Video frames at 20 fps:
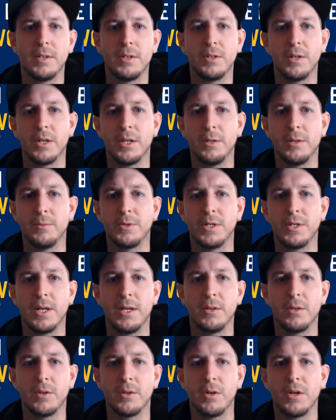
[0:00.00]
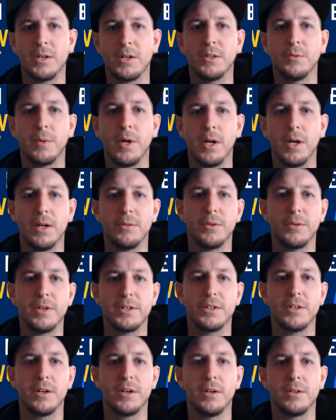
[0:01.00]
To keep state across pod
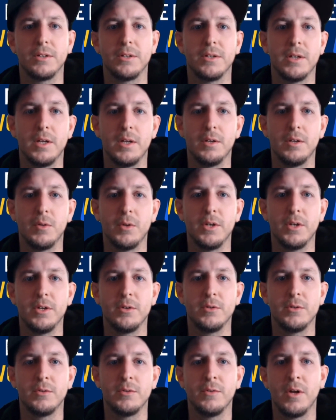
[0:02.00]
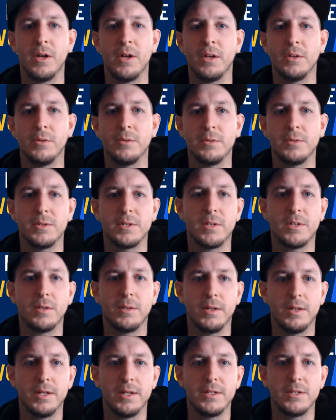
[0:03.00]
restarts, we use volumes.
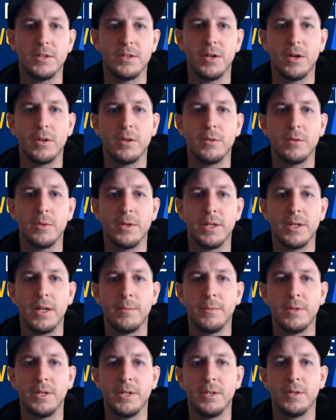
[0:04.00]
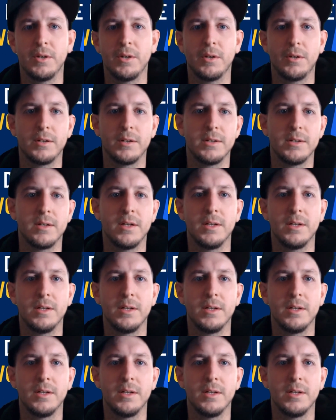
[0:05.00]
Let's start with emptyDir.